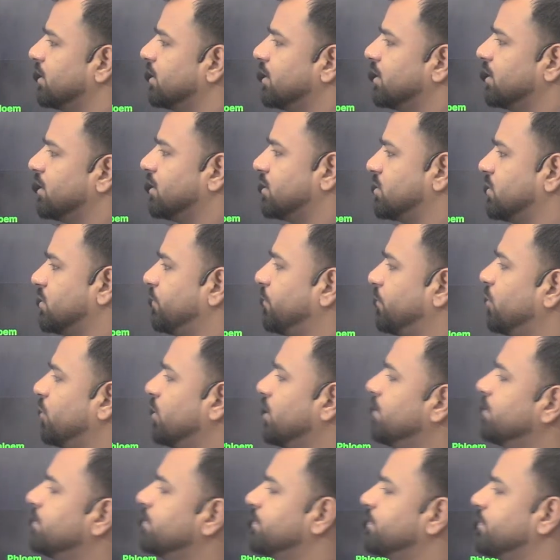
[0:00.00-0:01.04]
so
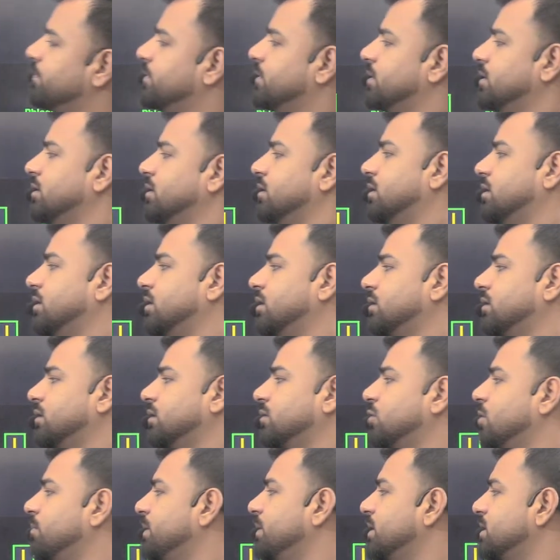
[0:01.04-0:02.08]
phloem,
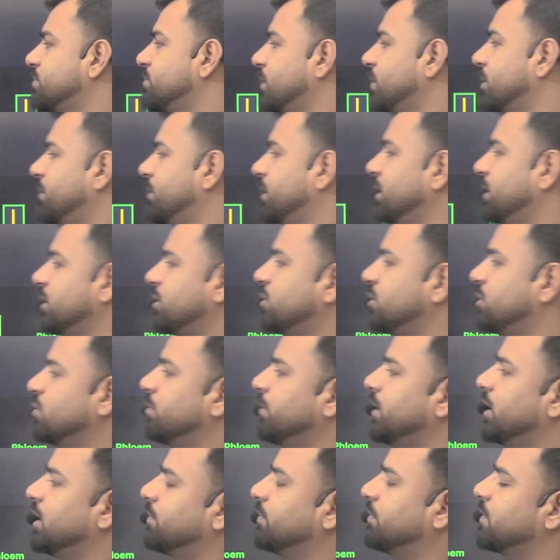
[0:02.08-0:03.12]
complex permanent tissue
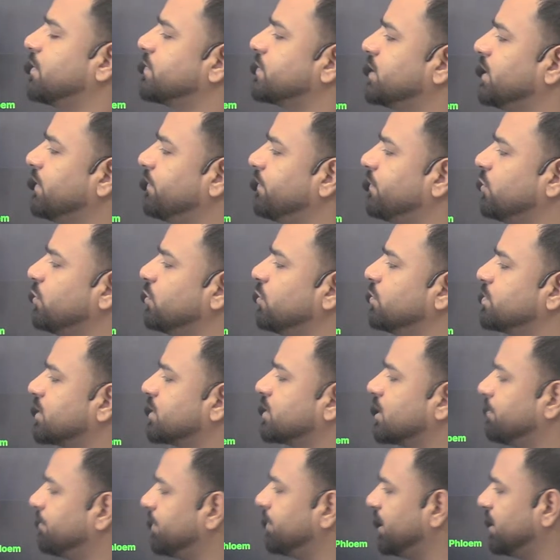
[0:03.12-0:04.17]
made up of sieve tubes,
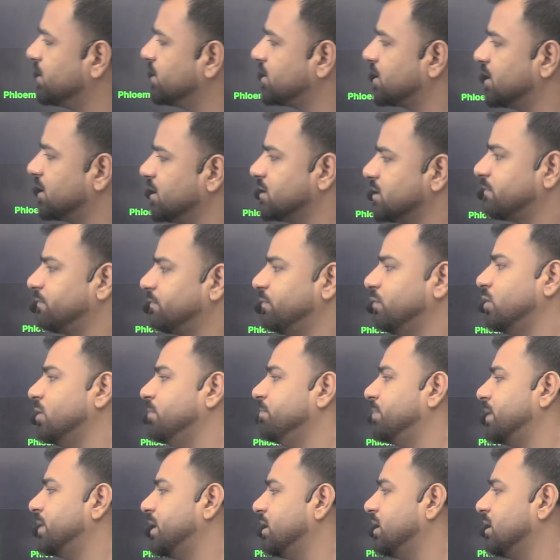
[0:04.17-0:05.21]
companion cells, phloem
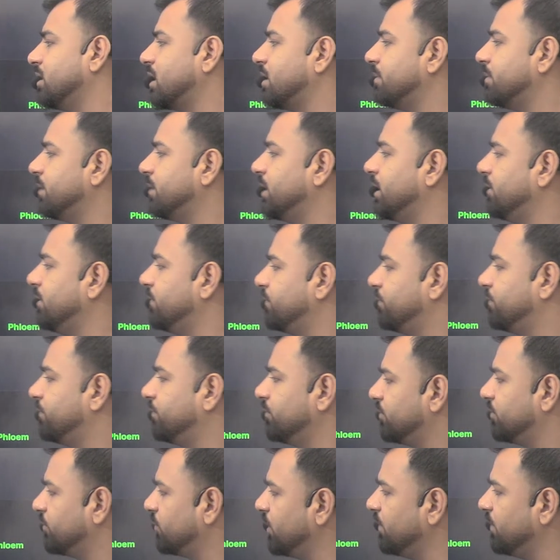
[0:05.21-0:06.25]
parenchyma, and
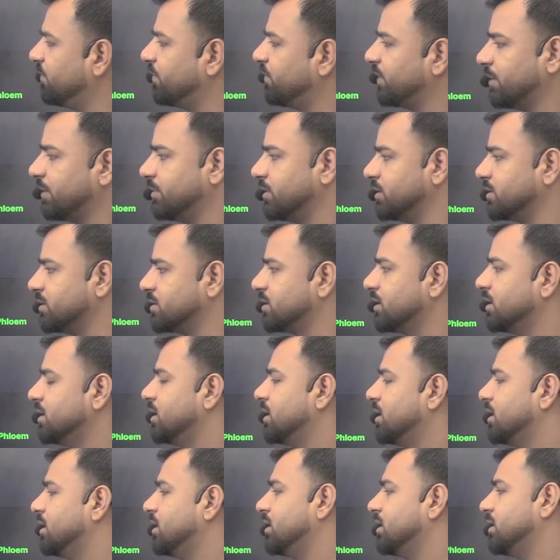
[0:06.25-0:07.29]
phloem fibers.
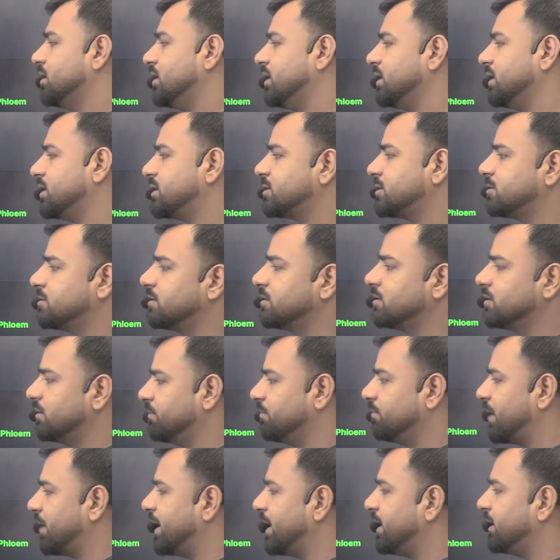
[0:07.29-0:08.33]
Its
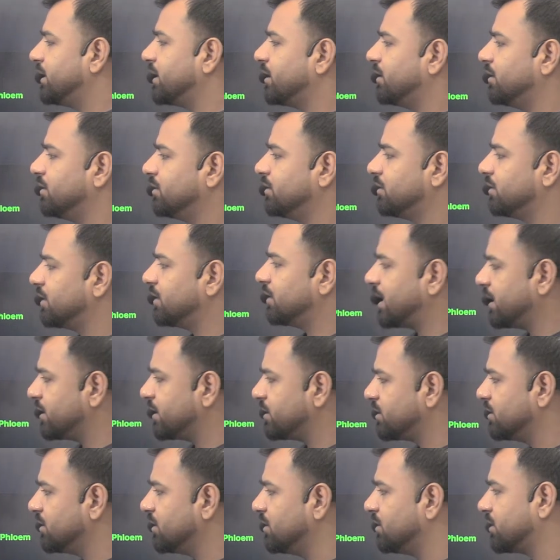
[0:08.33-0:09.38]

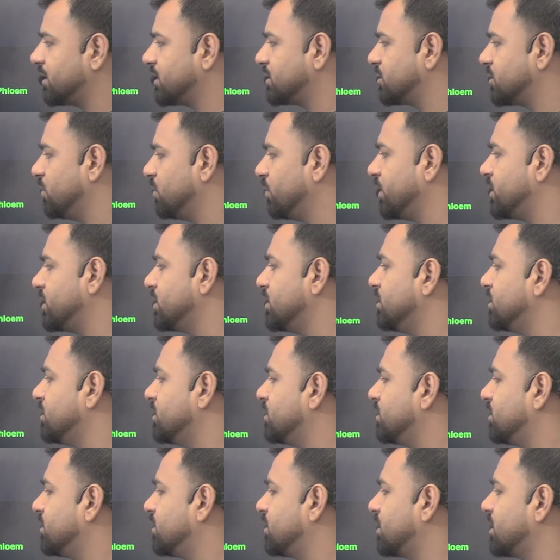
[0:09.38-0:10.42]
bidirectional translocation
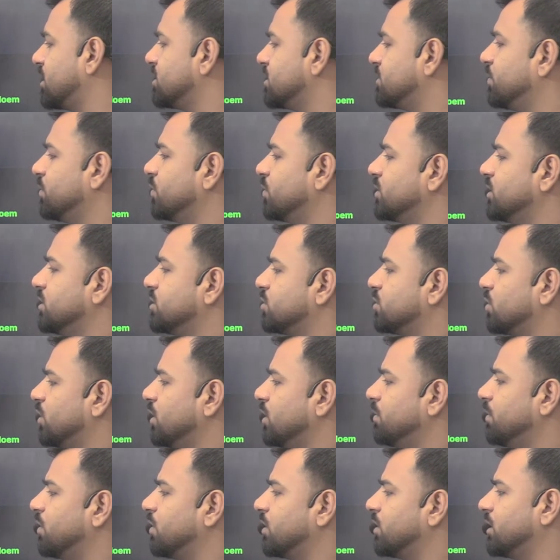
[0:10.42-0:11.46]
transports the
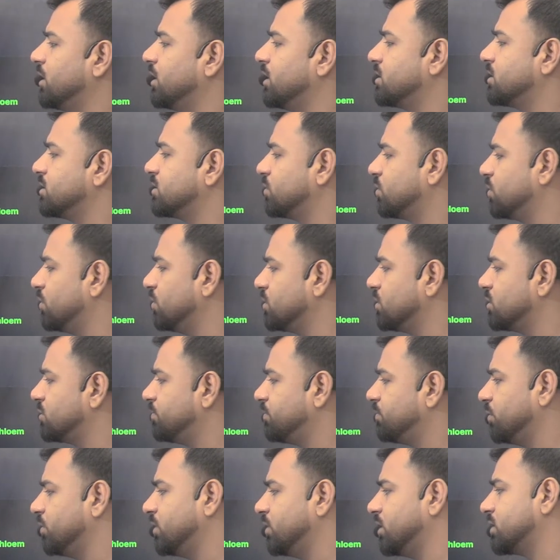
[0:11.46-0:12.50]
soluble organic sucrose
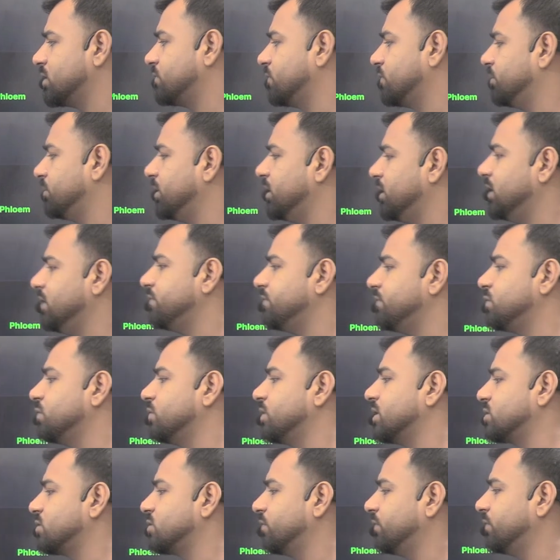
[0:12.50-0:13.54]
products from the leaves to
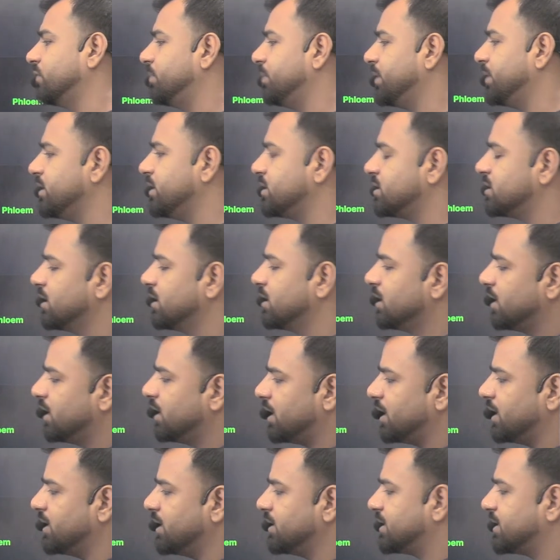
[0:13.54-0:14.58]
rest of the plants,
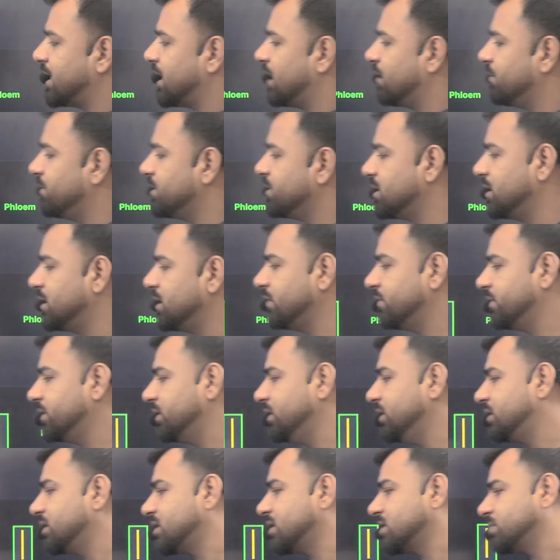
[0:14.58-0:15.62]
and xylem is linked with
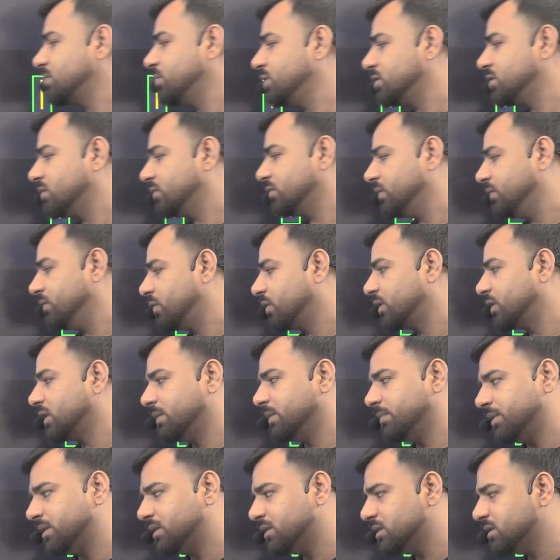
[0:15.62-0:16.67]
the transportation of the water and
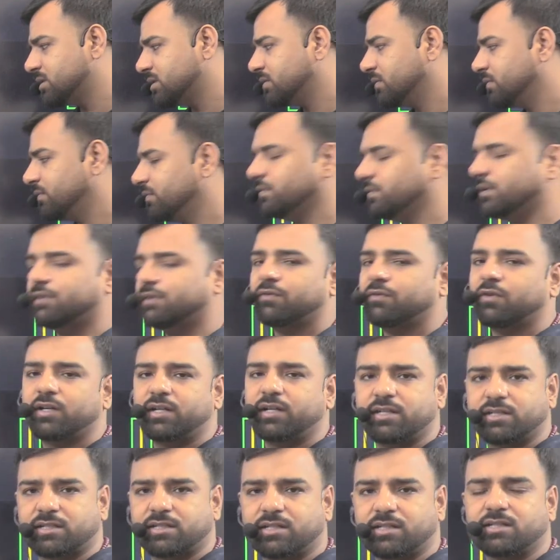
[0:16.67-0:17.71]
minerals. We have already
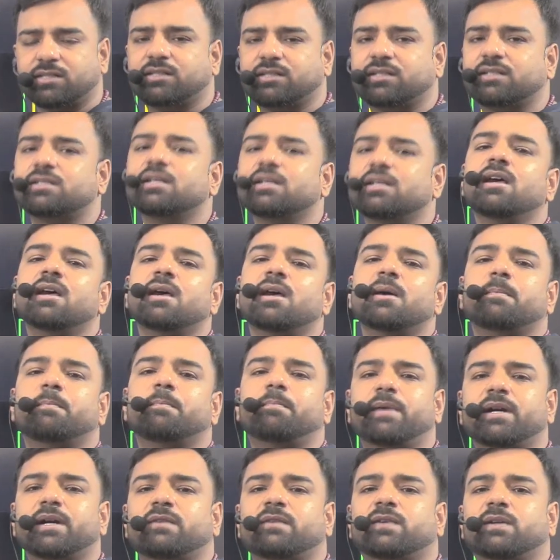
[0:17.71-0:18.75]
discussed this,
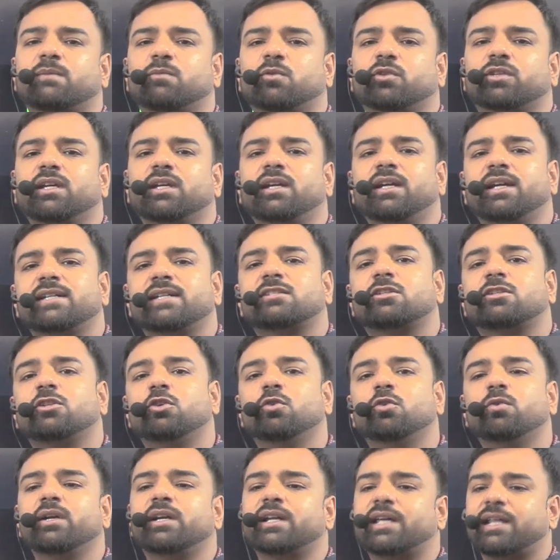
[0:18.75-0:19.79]
but one more thing, it's
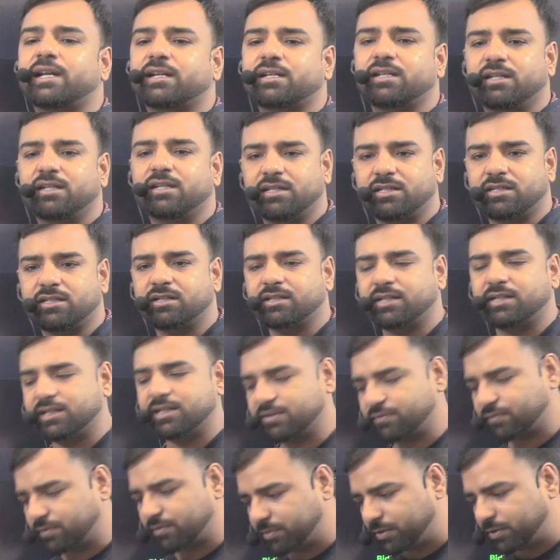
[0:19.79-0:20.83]
unidirectional in nature, that
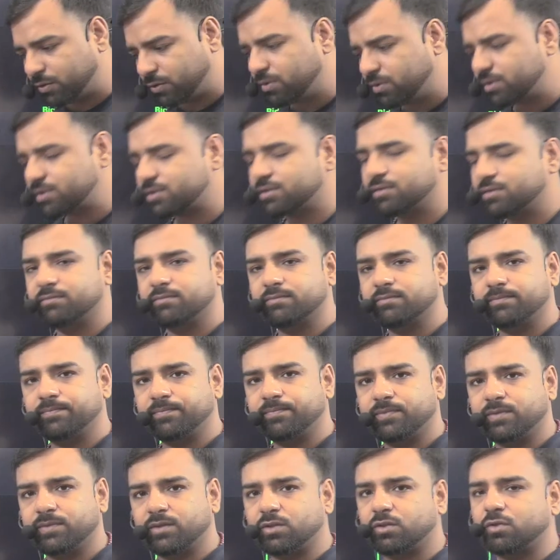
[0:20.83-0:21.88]
is from the roots
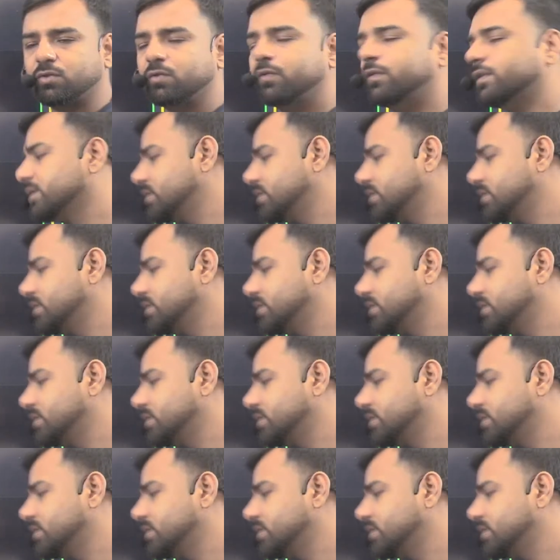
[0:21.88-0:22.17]
towards